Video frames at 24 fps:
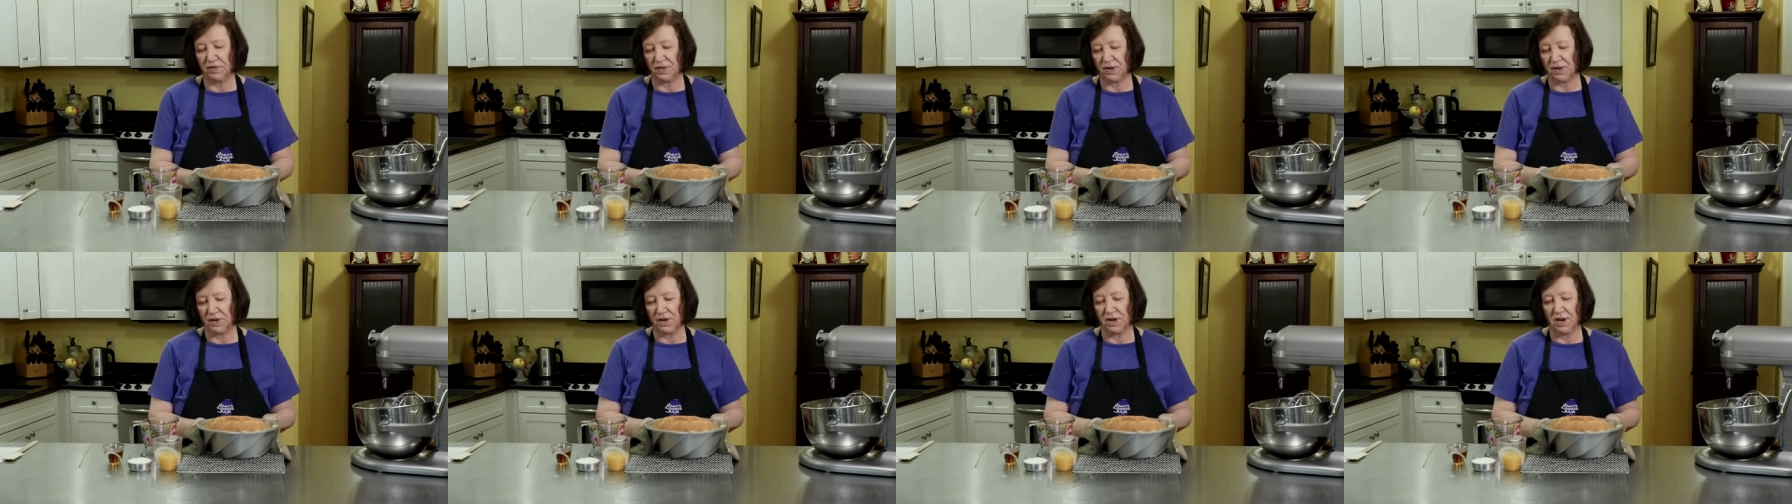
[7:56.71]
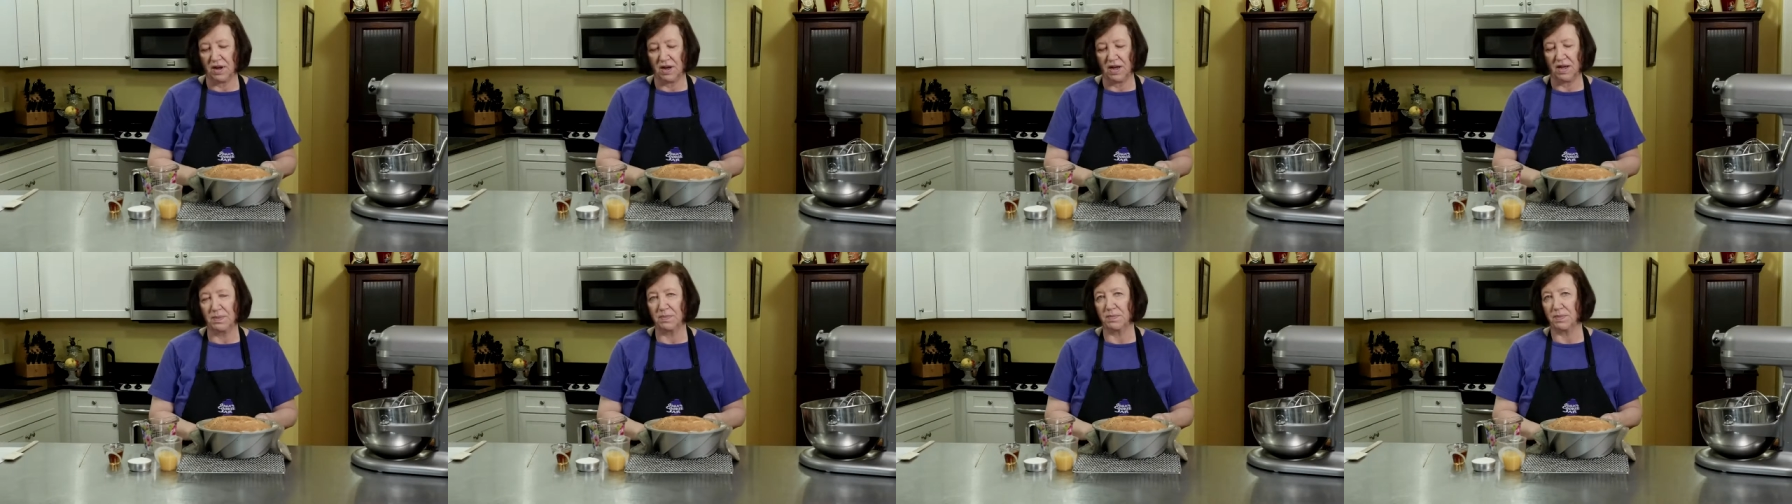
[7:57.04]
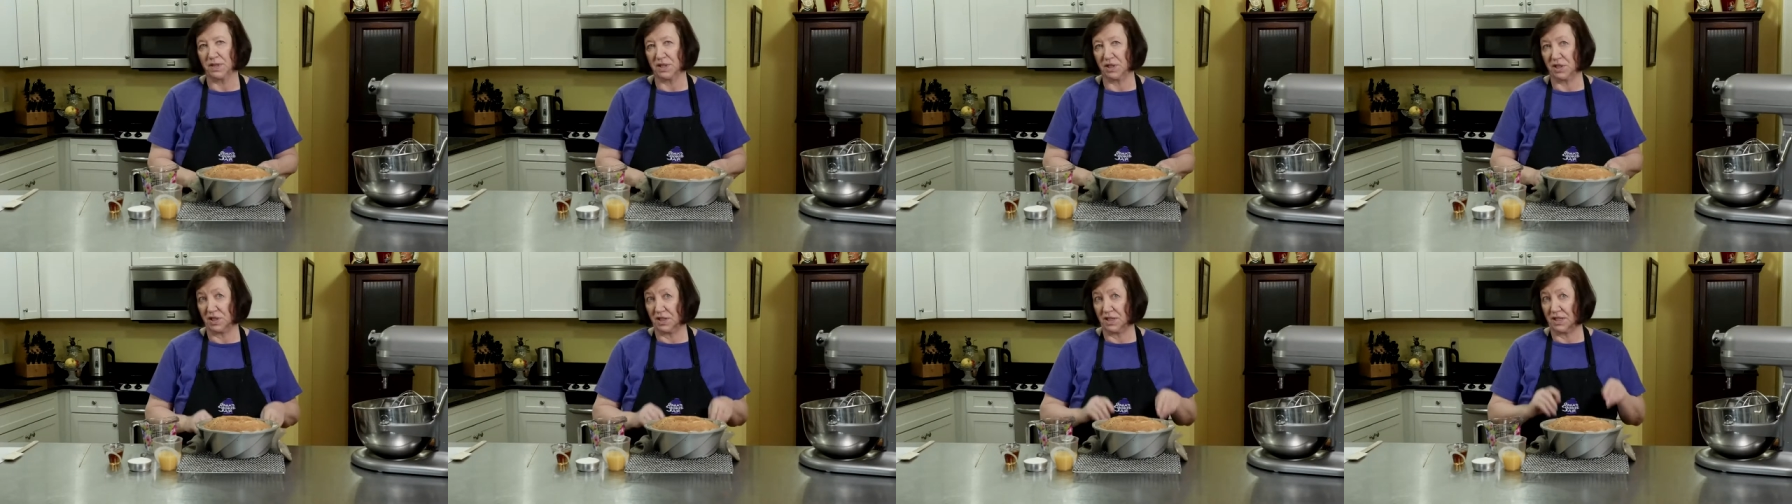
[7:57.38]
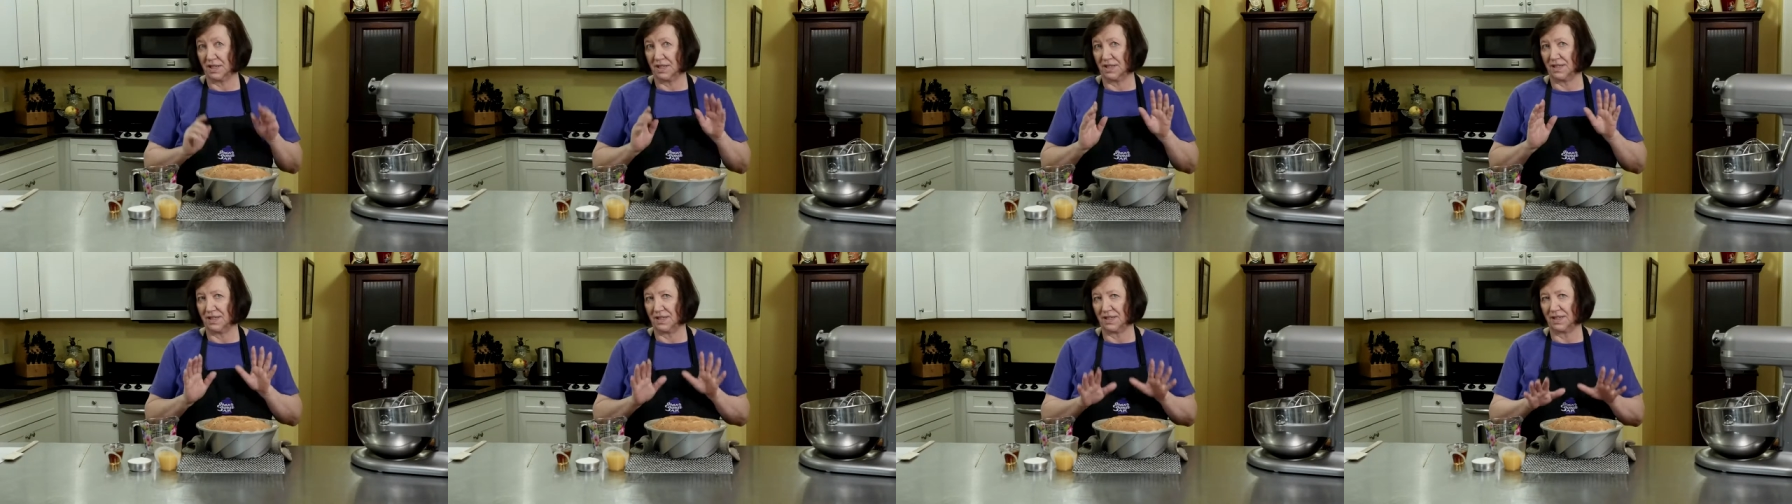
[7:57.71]
very hot, but
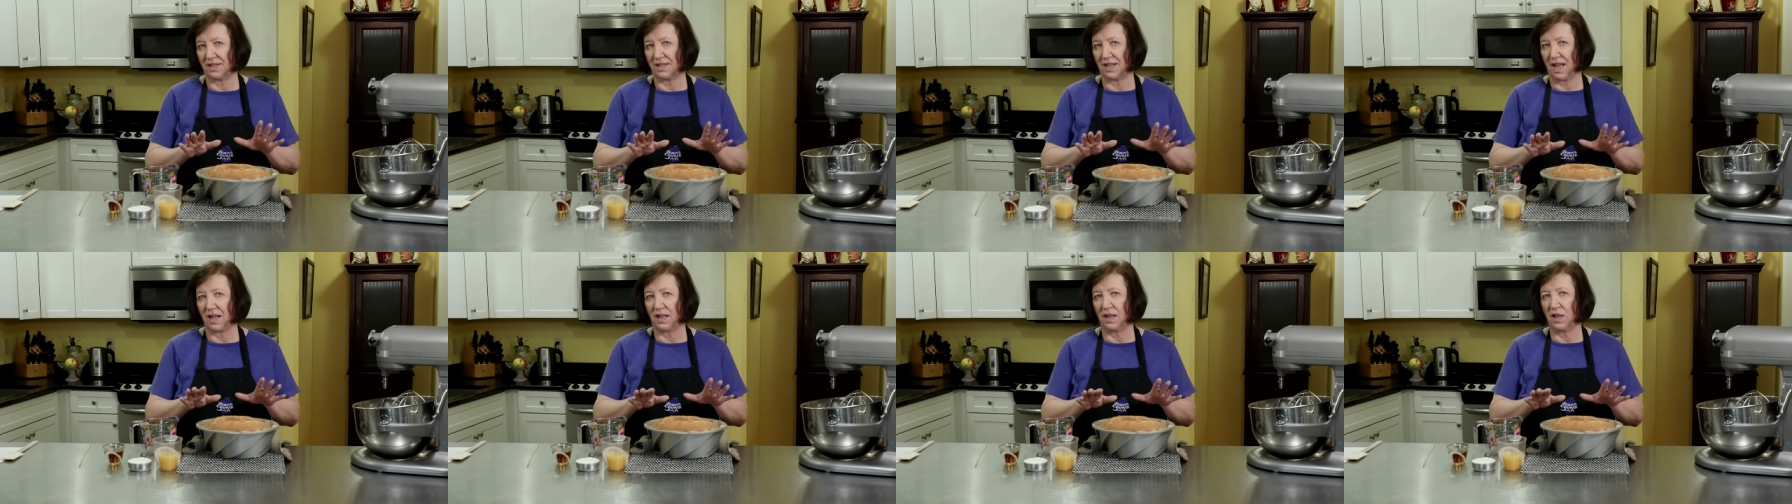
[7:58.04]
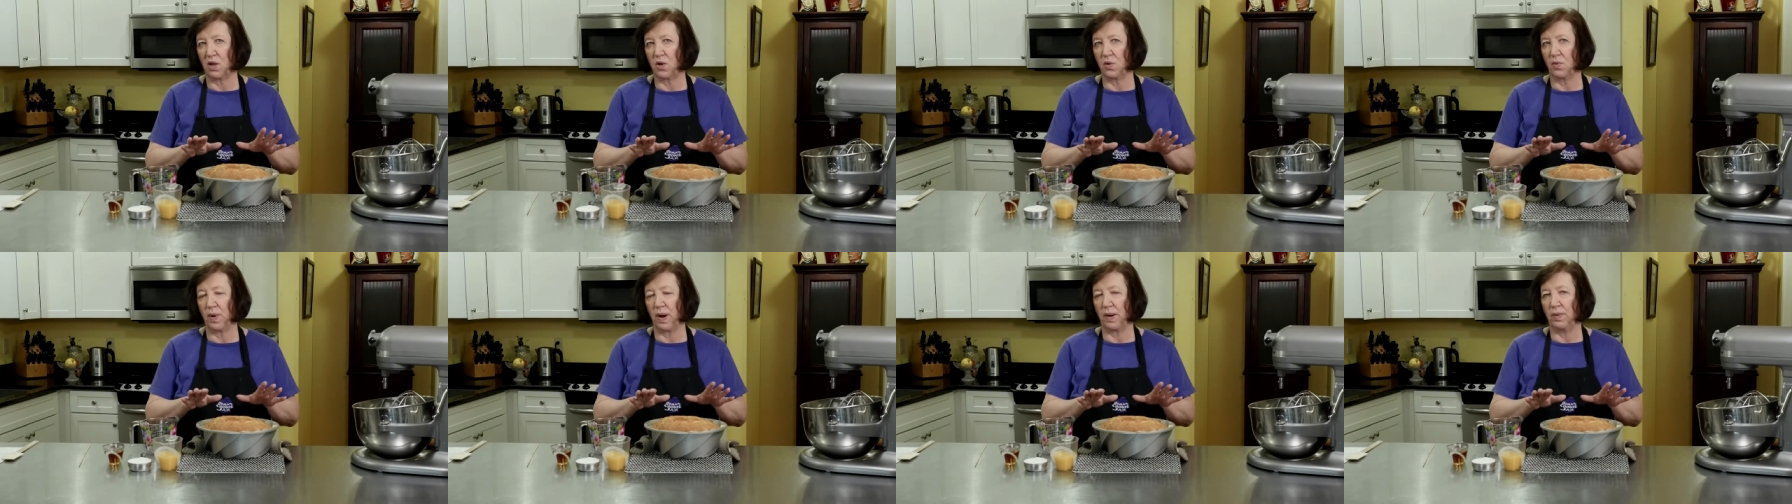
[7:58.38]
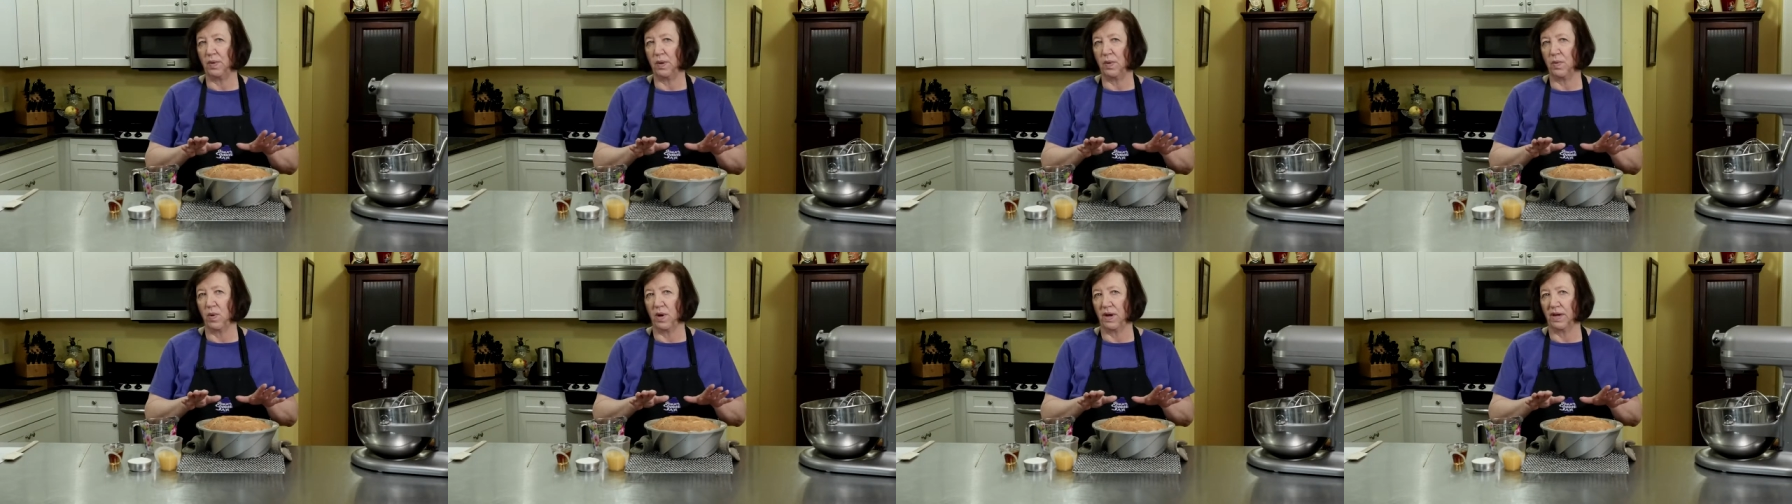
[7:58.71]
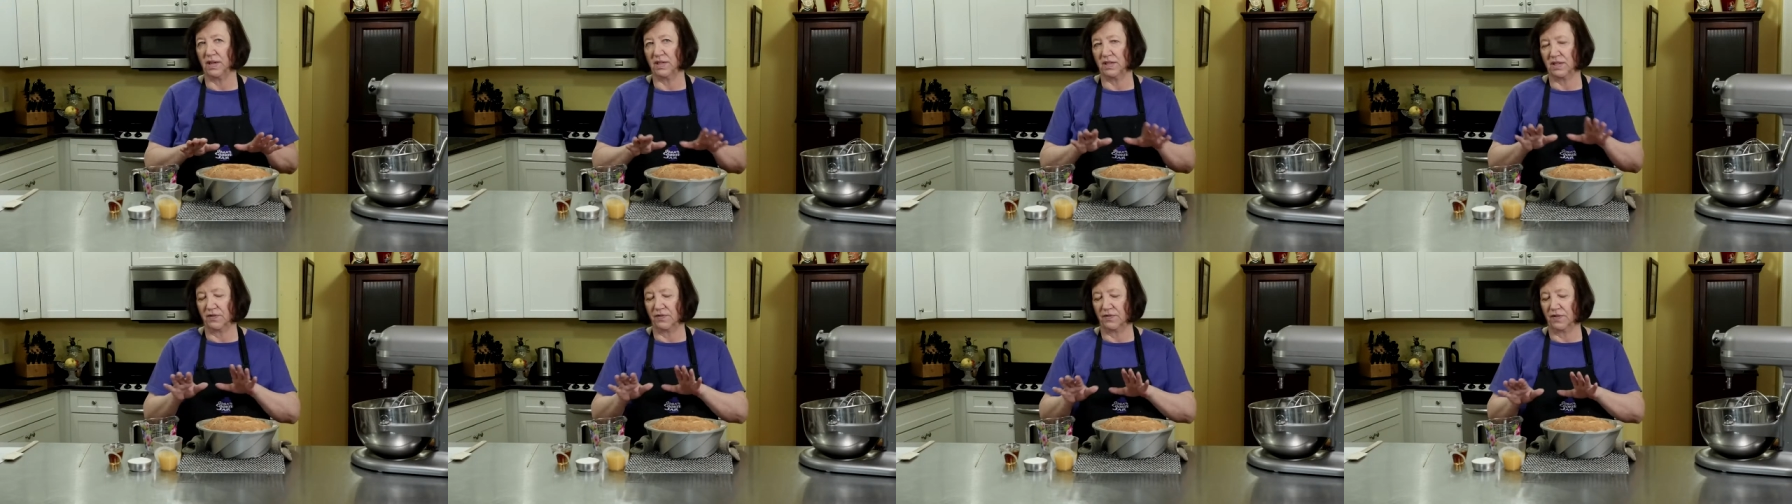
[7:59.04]
this is exactly the way we want
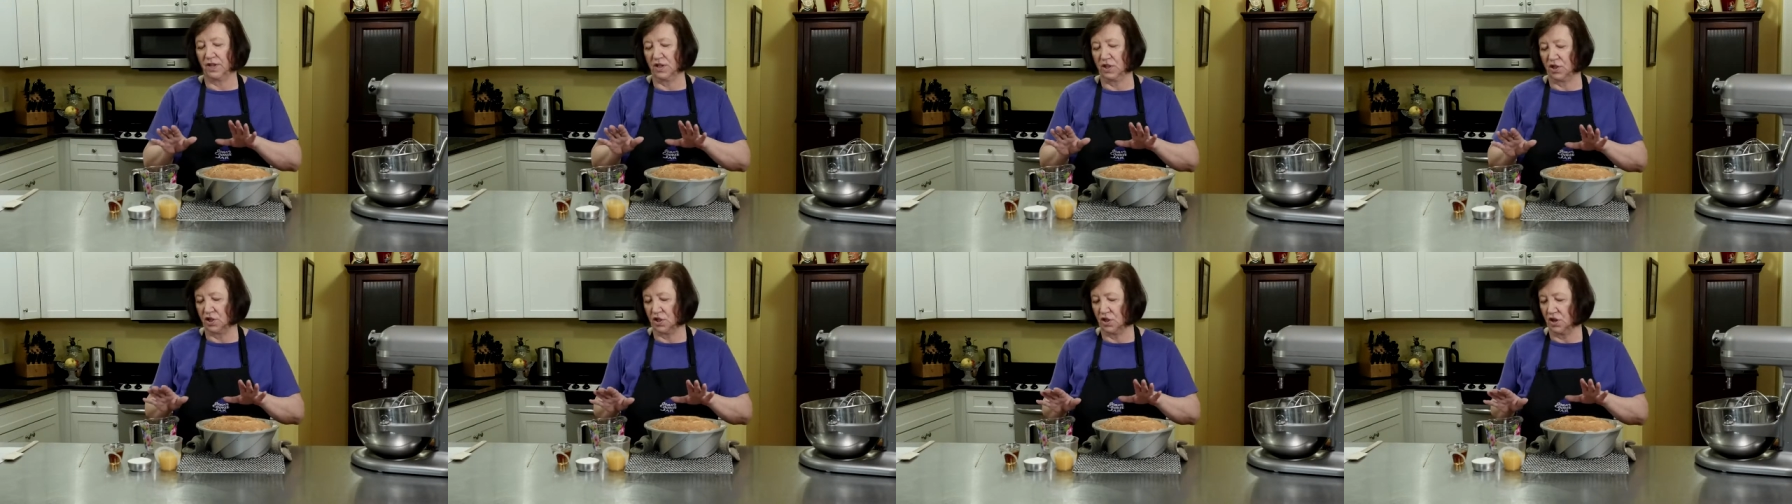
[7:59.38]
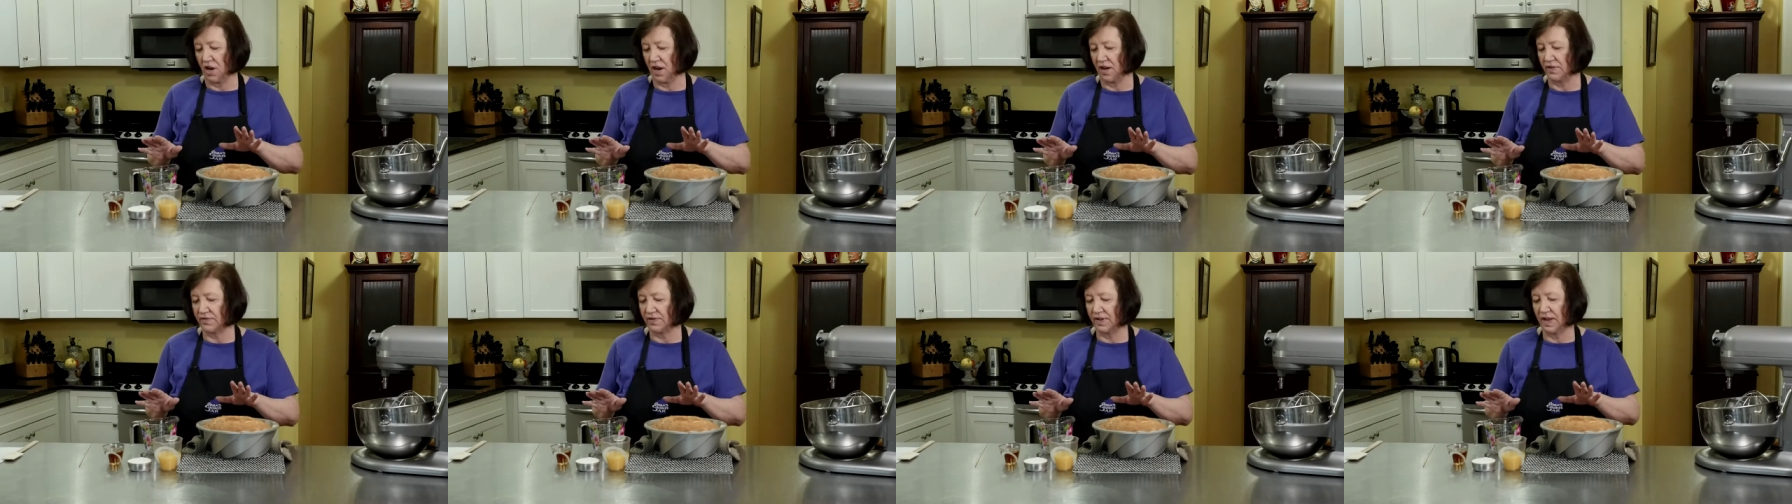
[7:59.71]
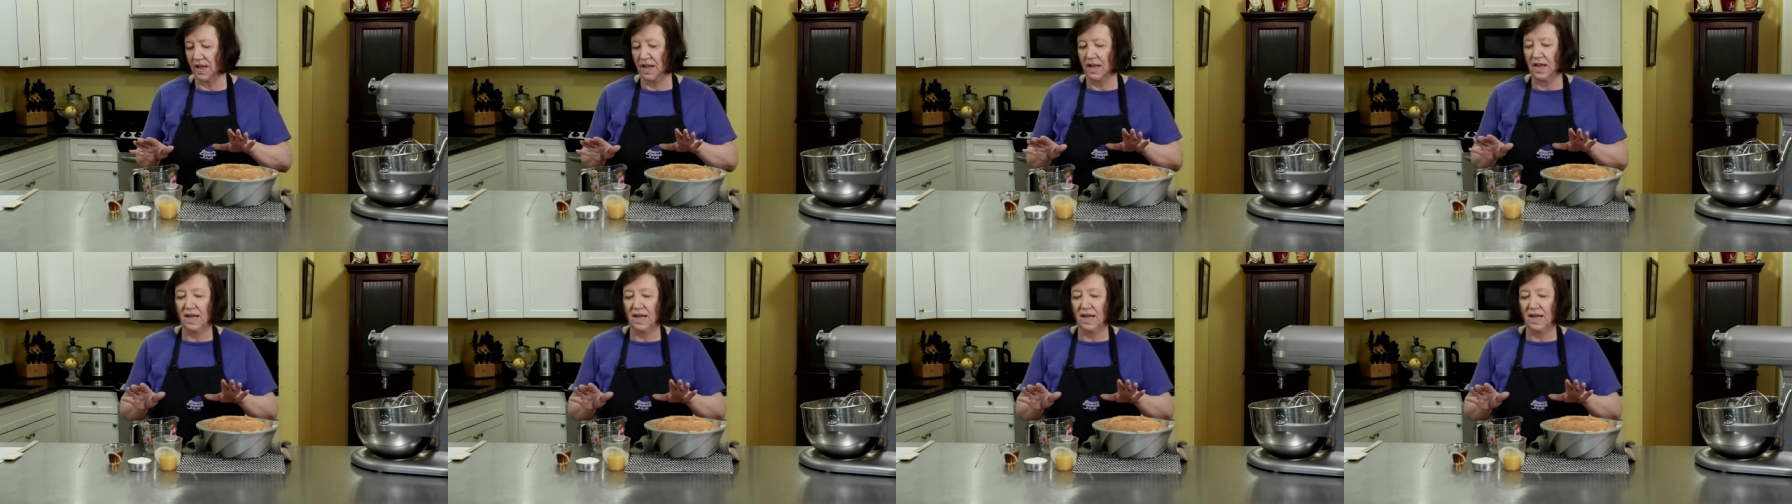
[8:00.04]
it to finish it off.